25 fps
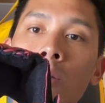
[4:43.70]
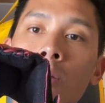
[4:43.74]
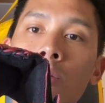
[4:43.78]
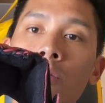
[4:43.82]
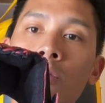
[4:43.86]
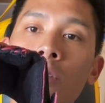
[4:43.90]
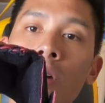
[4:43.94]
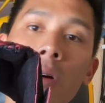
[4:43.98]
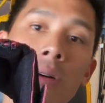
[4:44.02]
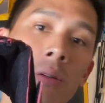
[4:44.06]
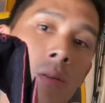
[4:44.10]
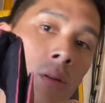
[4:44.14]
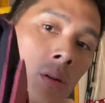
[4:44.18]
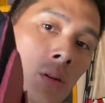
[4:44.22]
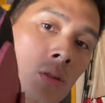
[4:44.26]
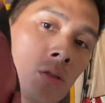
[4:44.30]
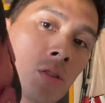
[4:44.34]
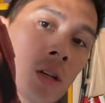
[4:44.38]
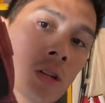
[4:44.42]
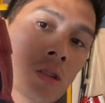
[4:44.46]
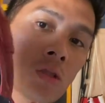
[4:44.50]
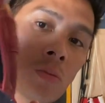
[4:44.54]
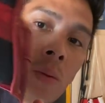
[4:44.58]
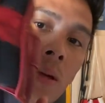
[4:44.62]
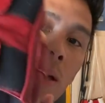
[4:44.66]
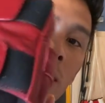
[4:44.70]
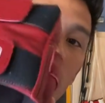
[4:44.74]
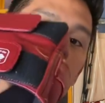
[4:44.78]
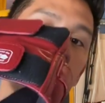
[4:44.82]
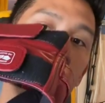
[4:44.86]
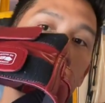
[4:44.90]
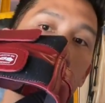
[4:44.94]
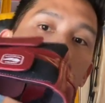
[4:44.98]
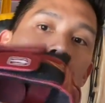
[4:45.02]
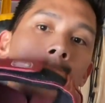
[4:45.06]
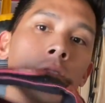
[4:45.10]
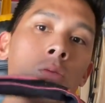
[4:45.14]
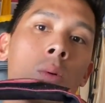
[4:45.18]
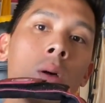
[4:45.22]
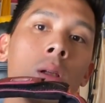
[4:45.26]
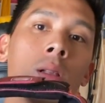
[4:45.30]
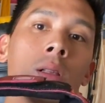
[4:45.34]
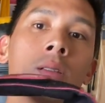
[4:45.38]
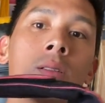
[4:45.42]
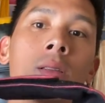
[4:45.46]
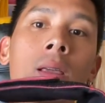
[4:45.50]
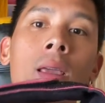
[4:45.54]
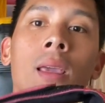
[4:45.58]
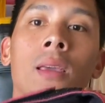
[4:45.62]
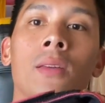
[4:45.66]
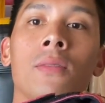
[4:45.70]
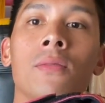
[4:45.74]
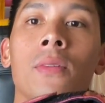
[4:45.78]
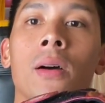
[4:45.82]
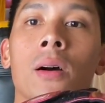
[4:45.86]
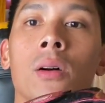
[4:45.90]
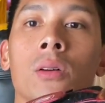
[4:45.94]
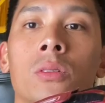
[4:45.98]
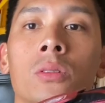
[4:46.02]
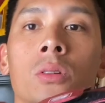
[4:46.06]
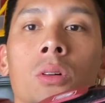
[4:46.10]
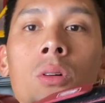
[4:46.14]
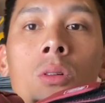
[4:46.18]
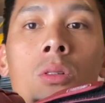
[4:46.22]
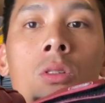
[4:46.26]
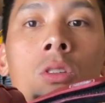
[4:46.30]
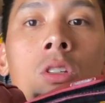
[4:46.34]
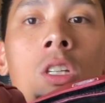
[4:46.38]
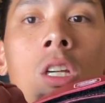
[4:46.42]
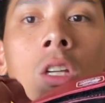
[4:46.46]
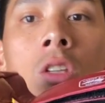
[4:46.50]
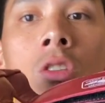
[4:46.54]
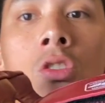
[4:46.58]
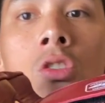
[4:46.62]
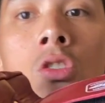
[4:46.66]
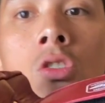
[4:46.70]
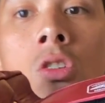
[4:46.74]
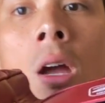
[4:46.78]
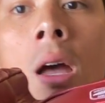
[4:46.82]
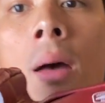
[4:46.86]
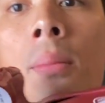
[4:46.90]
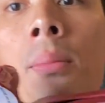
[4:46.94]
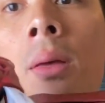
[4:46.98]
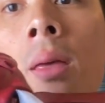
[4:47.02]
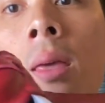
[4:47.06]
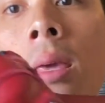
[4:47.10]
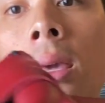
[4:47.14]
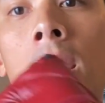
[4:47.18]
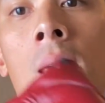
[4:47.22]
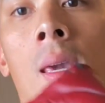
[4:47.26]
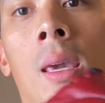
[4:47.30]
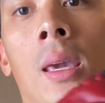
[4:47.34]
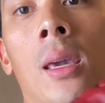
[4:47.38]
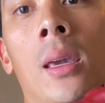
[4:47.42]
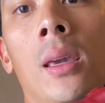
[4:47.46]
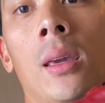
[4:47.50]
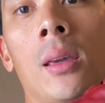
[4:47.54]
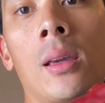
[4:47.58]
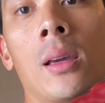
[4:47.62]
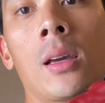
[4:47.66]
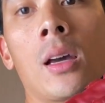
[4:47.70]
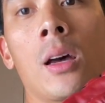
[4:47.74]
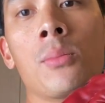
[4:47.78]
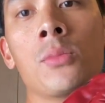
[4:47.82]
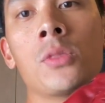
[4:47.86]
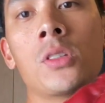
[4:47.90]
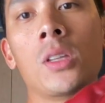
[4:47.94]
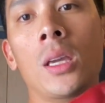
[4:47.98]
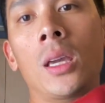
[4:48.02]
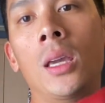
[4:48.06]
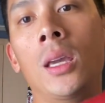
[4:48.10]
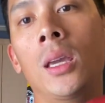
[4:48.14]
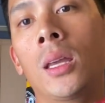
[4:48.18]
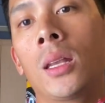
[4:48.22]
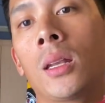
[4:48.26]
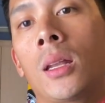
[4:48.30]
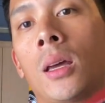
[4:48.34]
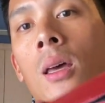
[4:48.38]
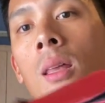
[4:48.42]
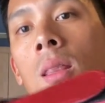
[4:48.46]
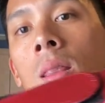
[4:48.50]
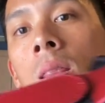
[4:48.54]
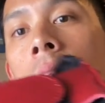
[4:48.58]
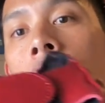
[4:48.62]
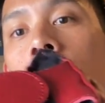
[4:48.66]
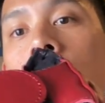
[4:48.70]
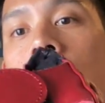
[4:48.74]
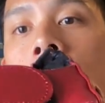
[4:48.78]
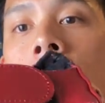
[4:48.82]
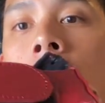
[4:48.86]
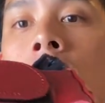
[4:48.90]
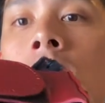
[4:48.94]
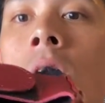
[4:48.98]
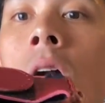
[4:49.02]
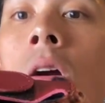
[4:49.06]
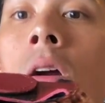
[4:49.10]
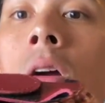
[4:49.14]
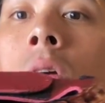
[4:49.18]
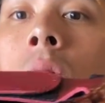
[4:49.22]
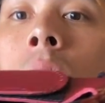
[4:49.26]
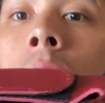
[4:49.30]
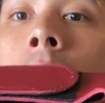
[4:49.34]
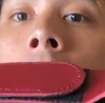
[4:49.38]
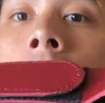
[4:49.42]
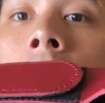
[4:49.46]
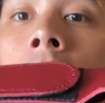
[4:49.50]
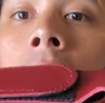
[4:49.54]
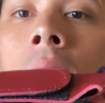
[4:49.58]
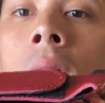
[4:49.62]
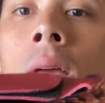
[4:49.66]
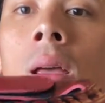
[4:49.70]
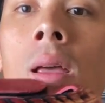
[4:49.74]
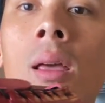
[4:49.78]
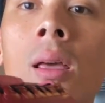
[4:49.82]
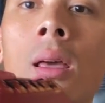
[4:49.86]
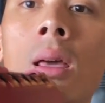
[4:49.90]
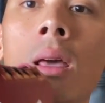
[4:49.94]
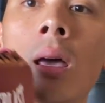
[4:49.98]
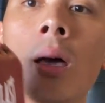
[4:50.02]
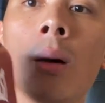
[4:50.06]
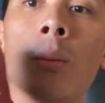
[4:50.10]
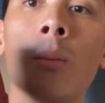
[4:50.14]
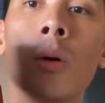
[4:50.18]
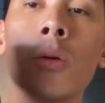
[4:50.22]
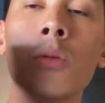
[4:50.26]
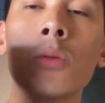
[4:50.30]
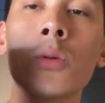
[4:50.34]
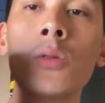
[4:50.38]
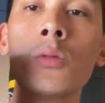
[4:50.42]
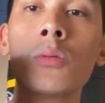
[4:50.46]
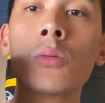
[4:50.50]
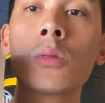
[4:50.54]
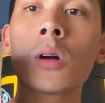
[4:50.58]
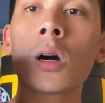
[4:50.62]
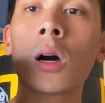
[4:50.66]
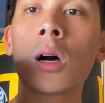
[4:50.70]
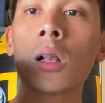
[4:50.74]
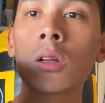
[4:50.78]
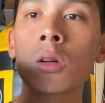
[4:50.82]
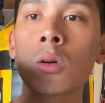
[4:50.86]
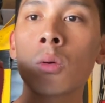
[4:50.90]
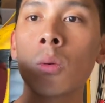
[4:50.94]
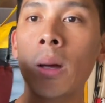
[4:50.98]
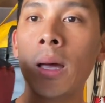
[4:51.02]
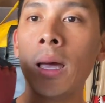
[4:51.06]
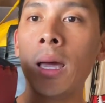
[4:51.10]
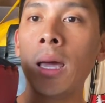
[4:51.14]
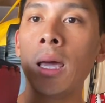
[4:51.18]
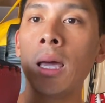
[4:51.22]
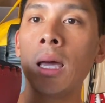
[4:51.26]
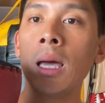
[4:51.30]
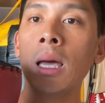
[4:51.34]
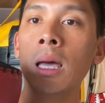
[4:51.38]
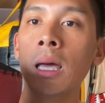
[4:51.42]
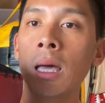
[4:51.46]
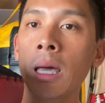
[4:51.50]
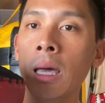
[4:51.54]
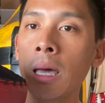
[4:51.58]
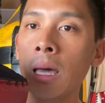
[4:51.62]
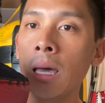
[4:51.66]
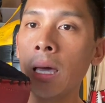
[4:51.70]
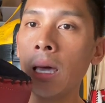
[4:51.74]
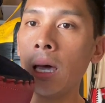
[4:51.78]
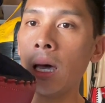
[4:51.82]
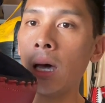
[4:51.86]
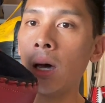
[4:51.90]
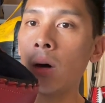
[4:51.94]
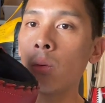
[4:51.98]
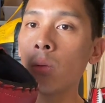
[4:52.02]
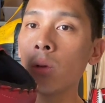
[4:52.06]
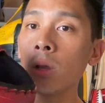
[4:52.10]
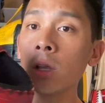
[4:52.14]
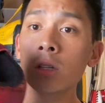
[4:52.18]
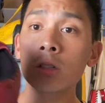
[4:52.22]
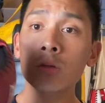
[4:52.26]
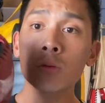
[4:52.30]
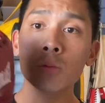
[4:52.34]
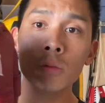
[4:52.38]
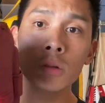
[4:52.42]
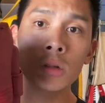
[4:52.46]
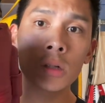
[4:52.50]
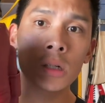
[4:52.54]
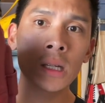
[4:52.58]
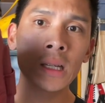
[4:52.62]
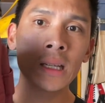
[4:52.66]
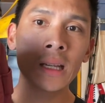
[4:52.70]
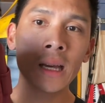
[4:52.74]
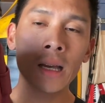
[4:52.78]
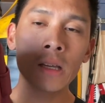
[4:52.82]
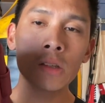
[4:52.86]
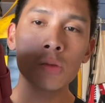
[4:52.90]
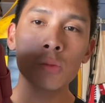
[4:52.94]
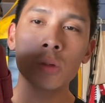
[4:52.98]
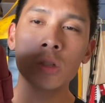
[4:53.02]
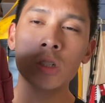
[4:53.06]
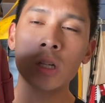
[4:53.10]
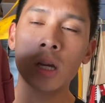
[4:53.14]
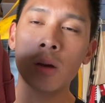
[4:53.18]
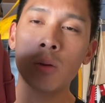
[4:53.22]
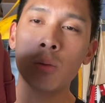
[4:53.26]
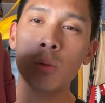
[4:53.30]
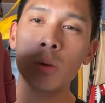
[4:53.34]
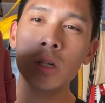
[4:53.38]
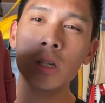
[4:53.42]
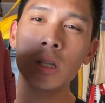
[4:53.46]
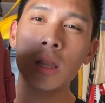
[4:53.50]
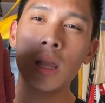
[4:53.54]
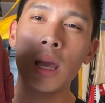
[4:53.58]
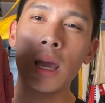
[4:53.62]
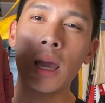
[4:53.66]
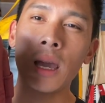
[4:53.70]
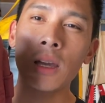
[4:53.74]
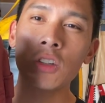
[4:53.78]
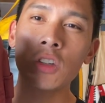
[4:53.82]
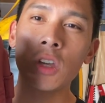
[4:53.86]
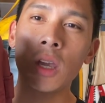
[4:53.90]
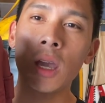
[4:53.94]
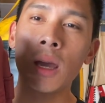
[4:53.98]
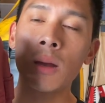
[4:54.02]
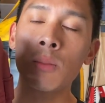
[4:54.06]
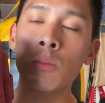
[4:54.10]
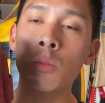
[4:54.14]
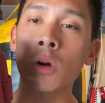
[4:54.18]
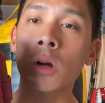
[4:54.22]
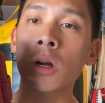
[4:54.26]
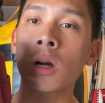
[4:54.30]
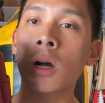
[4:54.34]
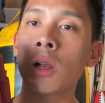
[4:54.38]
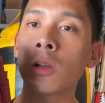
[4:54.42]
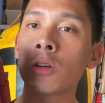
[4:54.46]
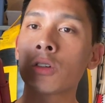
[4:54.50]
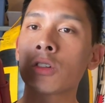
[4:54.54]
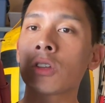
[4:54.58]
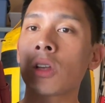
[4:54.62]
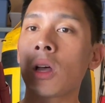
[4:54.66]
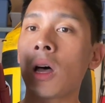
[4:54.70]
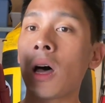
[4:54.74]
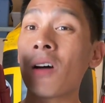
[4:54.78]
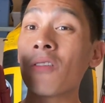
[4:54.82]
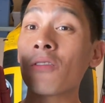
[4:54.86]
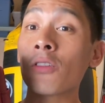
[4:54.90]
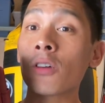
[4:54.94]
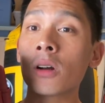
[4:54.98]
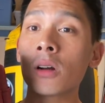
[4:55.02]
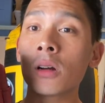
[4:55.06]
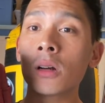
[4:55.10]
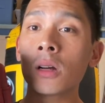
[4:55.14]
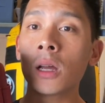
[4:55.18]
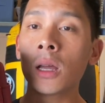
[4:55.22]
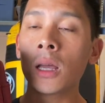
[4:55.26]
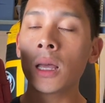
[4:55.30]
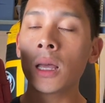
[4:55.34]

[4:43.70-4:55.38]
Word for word: Velcro adjustment, as well as a Velcro chin strap. It comes in this dark red maroon colorway. Uh, it looks really nice, which I wish they actually had more colors to offer,